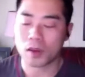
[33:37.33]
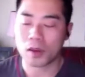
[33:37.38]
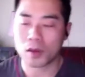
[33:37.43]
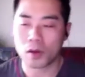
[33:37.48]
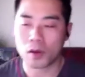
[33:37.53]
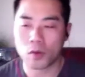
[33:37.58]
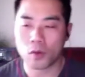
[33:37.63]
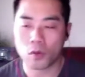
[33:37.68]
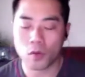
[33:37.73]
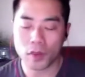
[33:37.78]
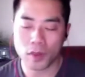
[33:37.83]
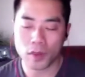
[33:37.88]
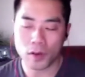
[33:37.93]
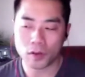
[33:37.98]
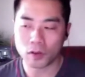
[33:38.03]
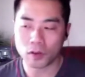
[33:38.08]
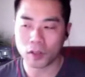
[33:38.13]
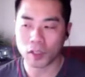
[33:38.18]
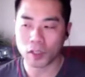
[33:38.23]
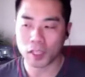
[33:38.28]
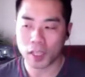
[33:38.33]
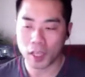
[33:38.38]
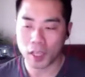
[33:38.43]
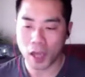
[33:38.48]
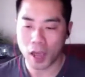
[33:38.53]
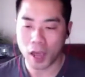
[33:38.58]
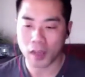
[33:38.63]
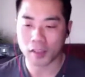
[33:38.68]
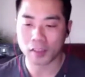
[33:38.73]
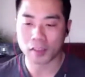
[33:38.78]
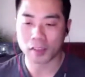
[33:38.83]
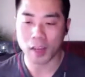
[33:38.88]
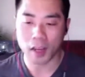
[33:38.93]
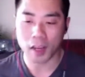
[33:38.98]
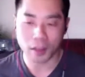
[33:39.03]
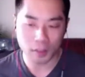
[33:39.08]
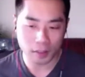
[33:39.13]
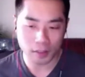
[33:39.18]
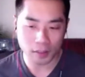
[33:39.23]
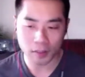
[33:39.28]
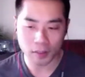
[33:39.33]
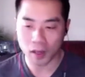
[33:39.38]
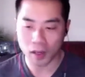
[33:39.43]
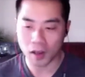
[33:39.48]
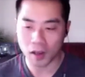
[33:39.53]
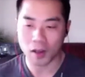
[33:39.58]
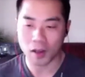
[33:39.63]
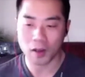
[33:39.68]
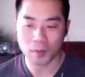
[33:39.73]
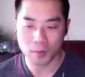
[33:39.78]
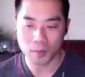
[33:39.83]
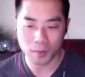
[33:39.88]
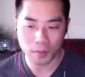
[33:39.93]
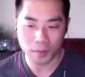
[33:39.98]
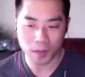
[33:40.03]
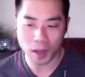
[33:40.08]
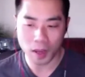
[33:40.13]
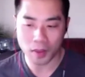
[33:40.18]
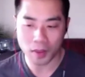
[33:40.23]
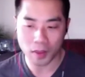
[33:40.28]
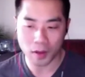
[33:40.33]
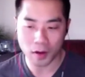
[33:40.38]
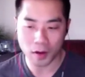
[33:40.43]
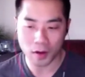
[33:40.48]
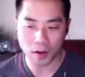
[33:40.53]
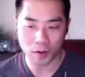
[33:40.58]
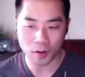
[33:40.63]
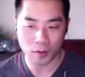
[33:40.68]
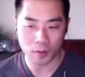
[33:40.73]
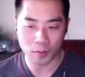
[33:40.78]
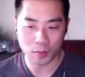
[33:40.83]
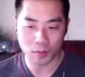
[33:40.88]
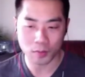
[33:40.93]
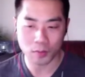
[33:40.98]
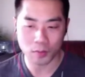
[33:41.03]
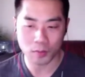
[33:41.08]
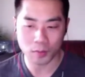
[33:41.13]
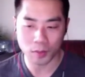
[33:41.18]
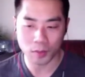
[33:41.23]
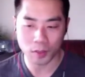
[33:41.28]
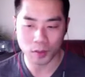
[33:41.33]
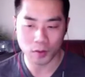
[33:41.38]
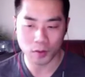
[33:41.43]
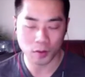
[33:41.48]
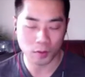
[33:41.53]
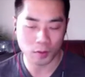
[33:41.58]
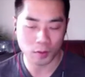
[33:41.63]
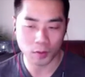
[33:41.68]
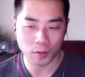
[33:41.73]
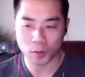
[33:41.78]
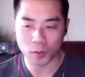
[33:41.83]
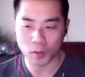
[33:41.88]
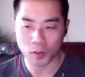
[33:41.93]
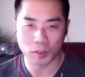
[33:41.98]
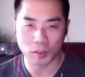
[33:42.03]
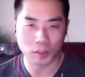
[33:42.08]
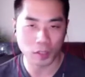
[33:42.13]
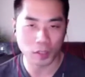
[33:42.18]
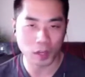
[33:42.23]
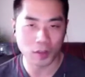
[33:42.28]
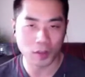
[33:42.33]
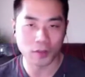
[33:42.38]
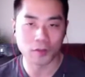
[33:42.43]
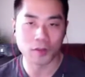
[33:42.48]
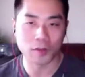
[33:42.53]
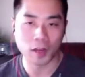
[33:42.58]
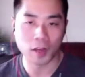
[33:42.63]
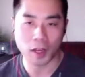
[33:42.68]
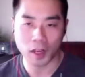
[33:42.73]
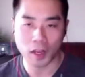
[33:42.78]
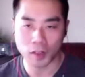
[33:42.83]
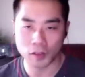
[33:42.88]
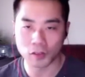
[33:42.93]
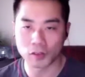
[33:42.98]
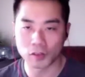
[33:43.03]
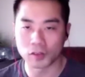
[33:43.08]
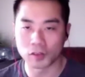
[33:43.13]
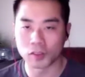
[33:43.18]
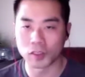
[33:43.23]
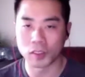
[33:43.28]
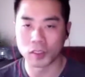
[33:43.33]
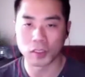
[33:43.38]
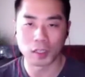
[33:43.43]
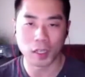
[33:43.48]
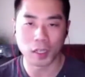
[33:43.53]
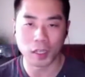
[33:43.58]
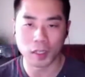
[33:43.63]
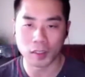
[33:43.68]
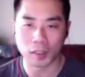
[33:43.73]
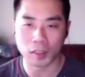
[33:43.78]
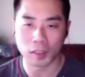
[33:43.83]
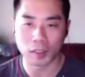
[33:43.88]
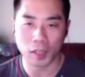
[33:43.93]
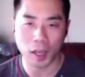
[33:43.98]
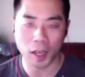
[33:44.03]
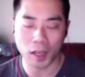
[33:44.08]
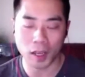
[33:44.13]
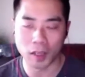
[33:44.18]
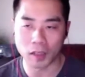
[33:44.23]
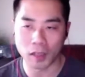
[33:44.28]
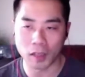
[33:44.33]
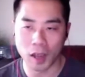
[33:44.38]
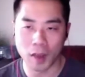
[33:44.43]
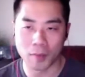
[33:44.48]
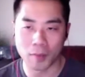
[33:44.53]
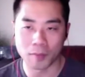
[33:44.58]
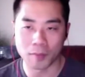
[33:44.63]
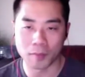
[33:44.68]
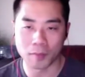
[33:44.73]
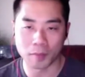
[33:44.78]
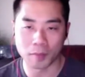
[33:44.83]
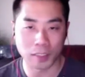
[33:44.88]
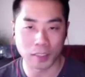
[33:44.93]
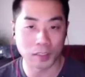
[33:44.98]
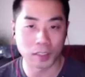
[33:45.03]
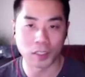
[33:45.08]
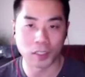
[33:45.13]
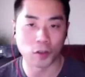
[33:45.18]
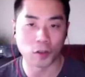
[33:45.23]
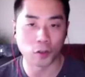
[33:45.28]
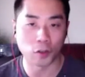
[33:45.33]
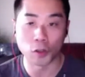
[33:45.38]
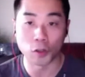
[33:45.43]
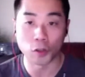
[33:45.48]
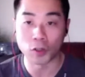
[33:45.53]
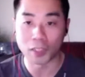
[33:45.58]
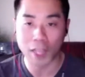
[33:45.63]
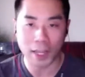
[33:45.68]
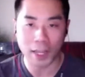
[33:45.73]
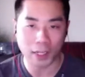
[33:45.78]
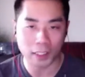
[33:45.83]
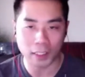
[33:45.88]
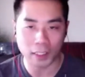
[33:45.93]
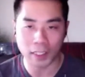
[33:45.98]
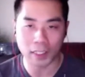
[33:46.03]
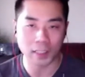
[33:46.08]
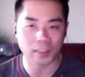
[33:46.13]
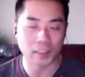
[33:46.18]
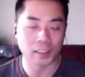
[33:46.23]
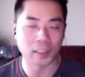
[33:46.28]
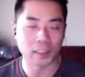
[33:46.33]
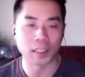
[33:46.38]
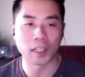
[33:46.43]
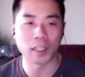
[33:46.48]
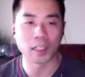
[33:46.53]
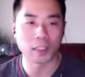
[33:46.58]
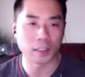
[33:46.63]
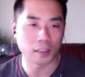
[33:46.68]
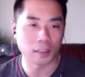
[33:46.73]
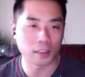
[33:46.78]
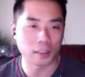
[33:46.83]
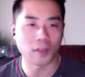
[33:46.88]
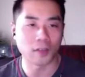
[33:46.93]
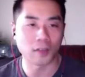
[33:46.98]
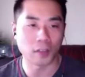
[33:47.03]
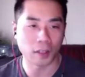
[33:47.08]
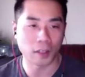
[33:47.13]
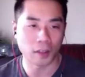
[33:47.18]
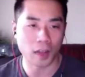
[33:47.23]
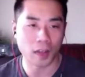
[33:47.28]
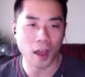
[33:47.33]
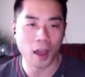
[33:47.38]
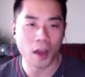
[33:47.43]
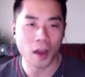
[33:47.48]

when they're looking at a site and they're the person's got the financials and let's say Google Analytics and stuff like that.